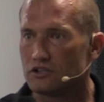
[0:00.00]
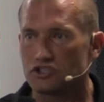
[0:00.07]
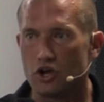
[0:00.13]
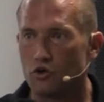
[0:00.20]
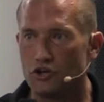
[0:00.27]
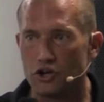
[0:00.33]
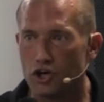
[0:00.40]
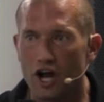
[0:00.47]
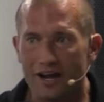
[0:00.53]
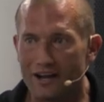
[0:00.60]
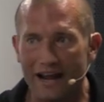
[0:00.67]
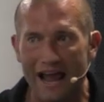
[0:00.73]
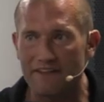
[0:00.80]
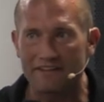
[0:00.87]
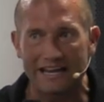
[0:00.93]
So you're not
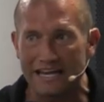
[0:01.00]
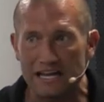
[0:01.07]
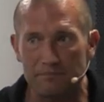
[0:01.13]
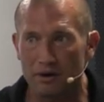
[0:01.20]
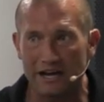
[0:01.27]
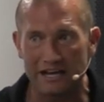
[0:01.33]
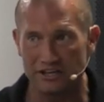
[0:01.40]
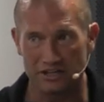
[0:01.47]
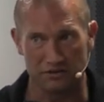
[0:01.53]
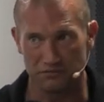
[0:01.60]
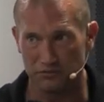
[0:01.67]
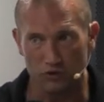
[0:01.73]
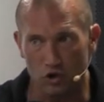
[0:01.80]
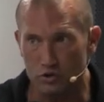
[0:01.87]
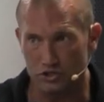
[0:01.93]
gonna have anybody to
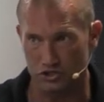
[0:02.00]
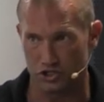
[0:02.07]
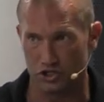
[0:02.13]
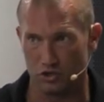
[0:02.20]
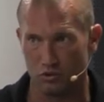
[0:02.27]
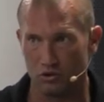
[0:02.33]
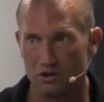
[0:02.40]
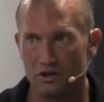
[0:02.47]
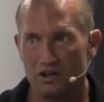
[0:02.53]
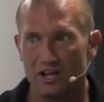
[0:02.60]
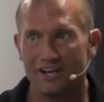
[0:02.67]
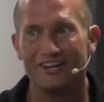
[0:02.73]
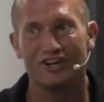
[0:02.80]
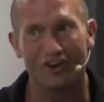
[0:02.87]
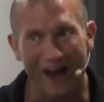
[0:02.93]
influence you.
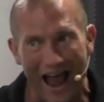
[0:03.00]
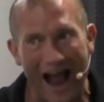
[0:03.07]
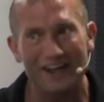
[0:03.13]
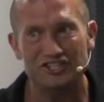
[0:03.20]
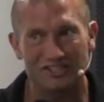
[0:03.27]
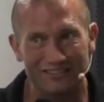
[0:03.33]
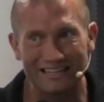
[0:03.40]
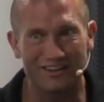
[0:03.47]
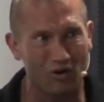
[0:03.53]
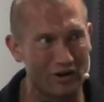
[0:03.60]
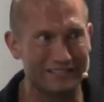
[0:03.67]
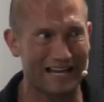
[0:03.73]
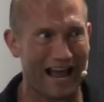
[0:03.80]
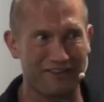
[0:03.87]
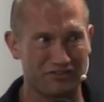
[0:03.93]
You're actually
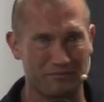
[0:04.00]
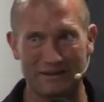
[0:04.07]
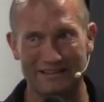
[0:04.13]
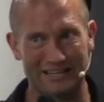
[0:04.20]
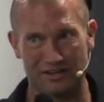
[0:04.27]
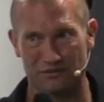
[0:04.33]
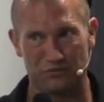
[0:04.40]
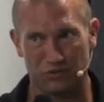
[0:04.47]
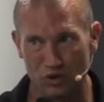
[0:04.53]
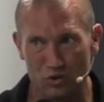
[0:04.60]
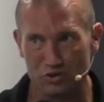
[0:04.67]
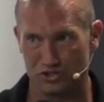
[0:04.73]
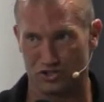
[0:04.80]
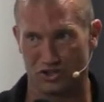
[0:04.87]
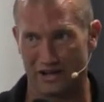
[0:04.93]
going to have to be the
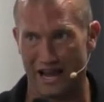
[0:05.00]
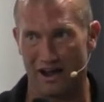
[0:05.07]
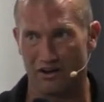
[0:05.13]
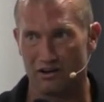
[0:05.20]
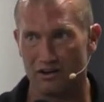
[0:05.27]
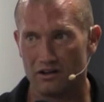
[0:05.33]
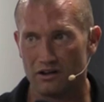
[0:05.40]
influencer now.